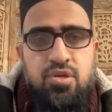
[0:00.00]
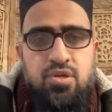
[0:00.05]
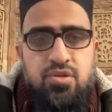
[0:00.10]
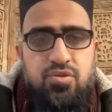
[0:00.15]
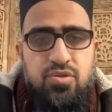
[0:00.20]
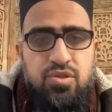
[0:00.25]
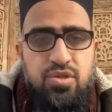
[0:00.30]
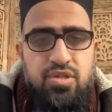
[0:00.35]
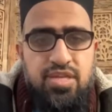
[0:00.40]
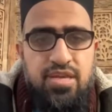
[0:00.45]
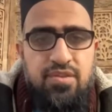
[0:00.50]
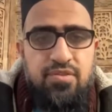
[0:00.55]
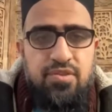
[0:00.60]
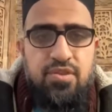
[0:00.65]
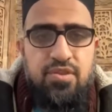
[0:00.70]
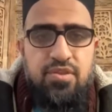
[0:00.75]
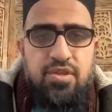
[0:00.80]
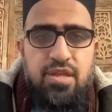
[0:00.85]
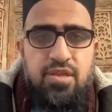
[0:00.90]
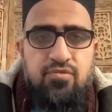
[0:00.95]
So the 10th
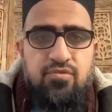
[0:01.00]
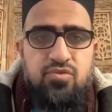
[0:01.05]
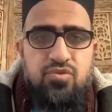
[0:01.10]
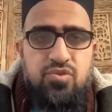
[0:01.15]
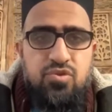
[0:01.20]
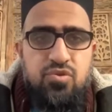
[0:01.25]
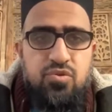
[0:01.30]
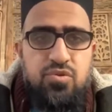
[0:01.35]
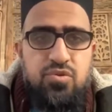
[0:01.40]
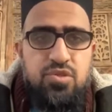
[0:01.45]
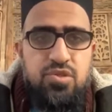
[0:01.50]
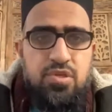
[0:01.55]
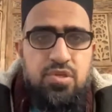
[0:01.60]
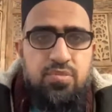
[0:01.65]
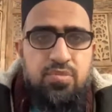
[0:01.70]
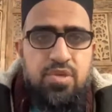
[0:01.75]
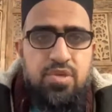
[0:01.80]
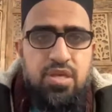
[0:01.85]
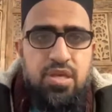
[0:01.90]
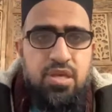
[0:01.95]
and the 11th juz,
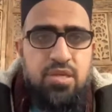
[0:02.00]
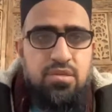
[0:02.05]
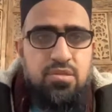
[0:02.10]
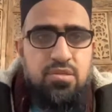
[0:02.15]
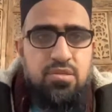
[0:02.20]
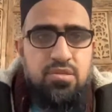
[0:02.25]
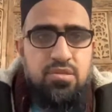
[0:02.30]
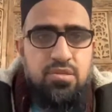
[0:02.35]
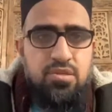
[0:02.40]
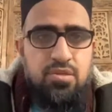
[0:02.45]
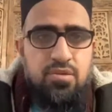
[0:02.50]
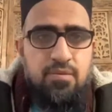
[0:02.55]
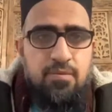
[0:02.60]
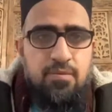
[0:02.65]
it begins,